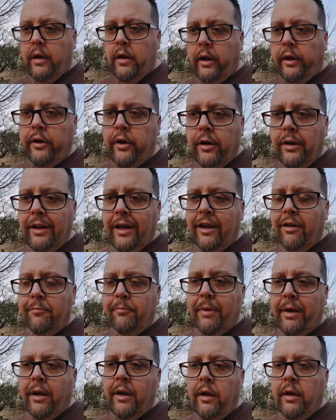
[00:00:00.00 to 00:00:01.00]
I currently have
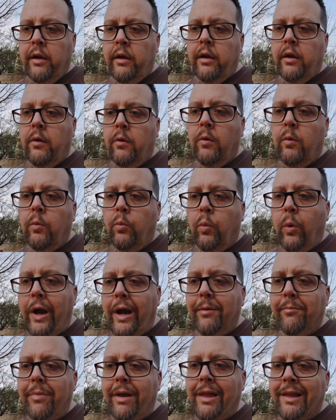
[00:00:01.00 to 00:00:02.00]
my
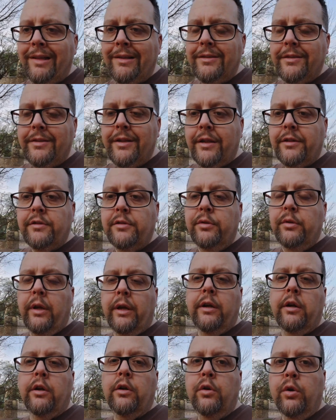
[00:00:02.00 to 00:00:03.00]
white balance set to
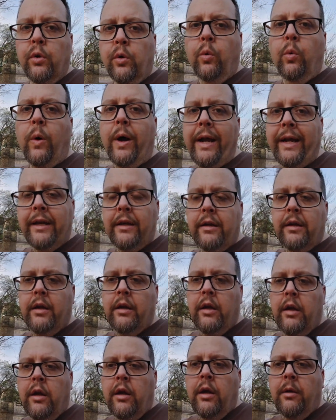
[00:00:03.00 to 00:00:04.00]
like a cool white.
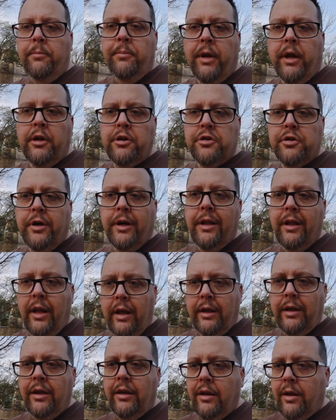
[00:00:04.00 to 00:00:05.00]
I'm not sure I
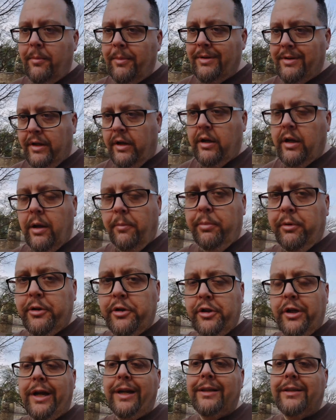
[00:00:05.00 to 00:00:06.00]
like it. I'm gonna take a couple
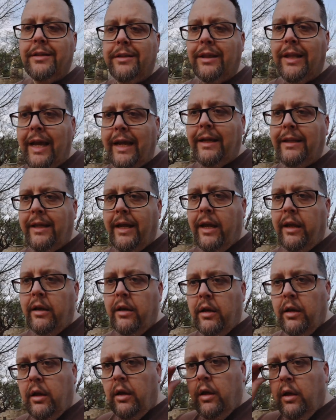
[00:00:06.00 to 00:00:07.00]
shots like that
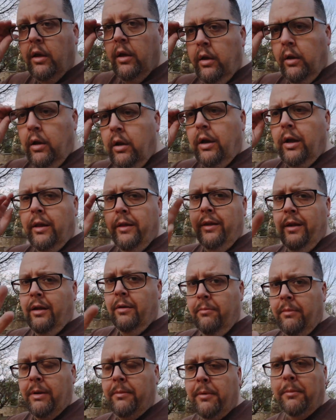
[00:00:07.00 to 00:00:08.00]
and
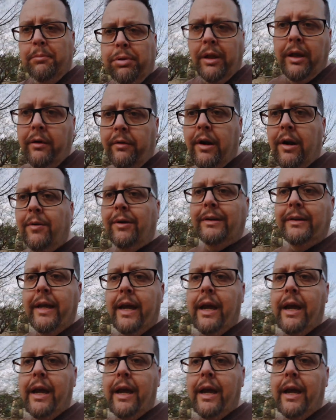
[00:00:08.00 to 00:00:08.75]
then maybe play around with